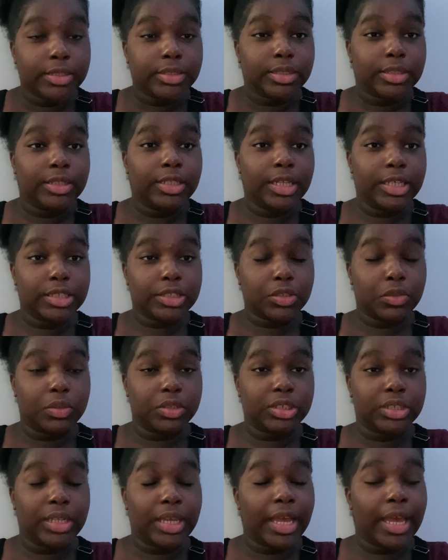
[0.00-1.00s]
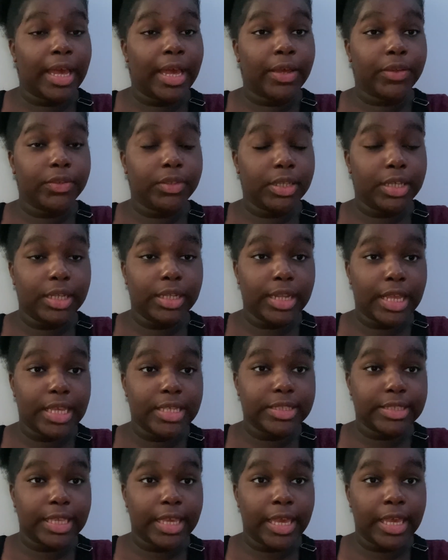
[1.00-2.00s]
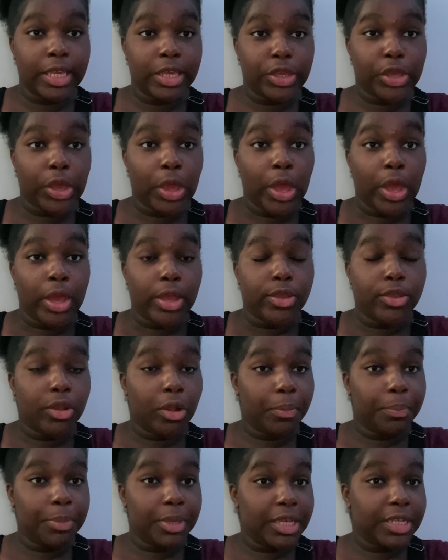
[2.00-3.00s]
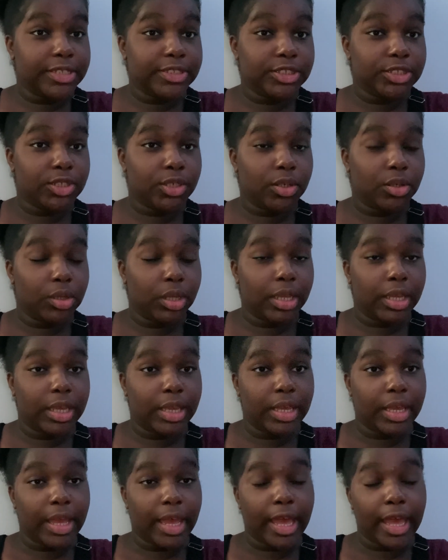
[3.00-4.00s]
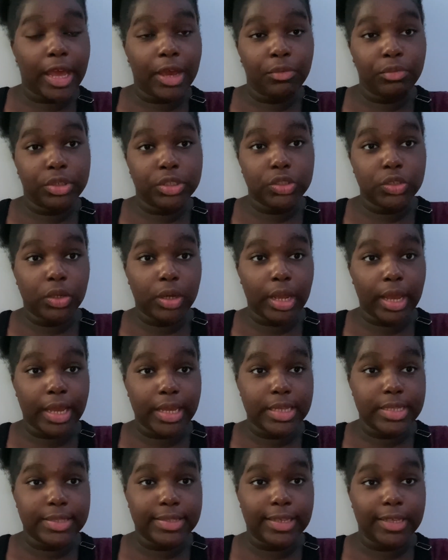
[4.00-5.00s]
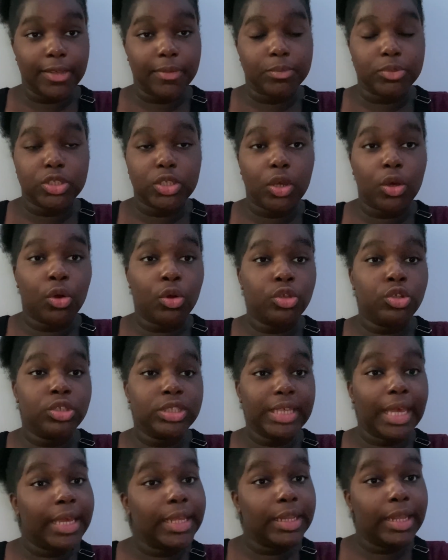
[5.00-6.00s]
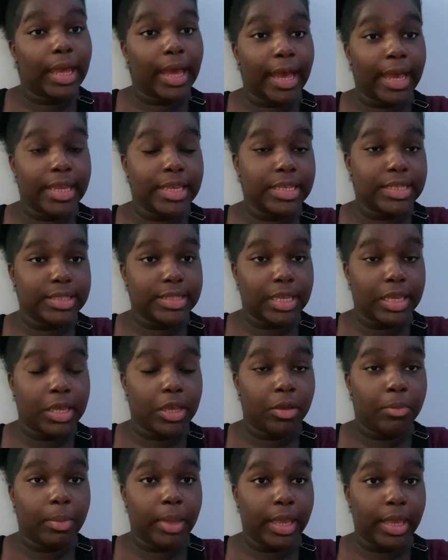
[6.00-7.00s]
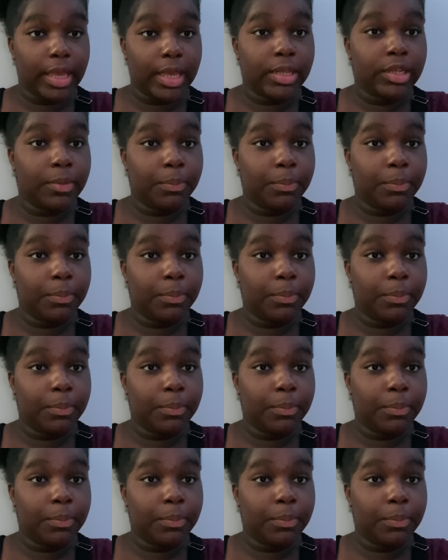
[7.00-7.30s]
Next question. How did they take your picture and how was your eye exam? So you take the eye exam and the